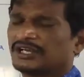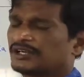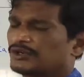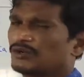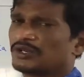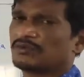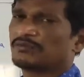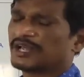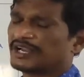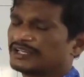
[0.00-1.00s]
The
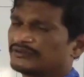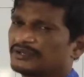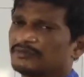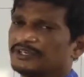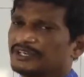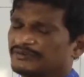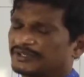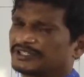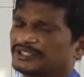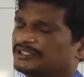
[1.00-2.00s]
total plant will be
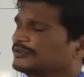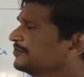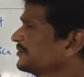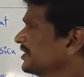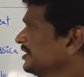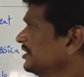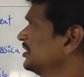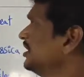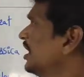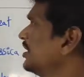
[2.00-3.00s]
affected, right?
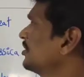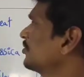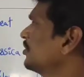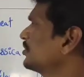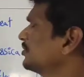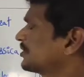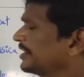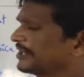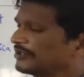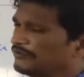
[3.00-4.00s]
And the
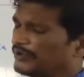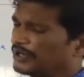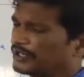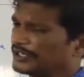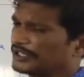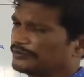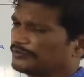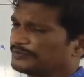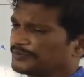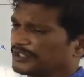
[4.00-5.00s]
Phytophthora falcatum,
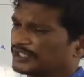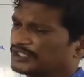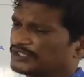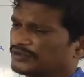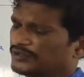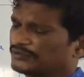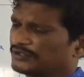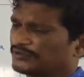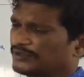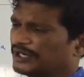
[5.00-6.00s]
that is one
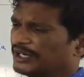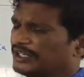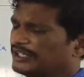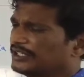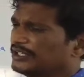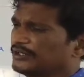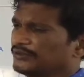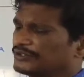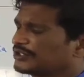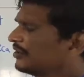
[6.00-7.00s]
of the fungi
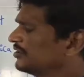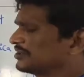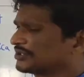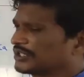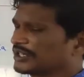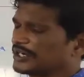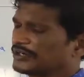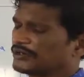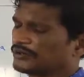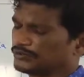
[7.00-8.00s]
which causes the
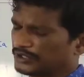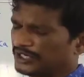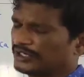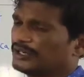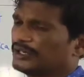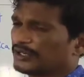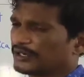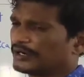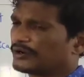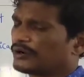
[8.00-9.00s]

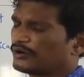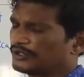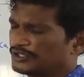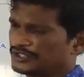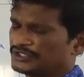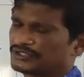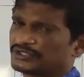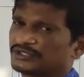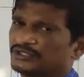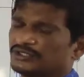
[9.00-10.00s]
red rot disease.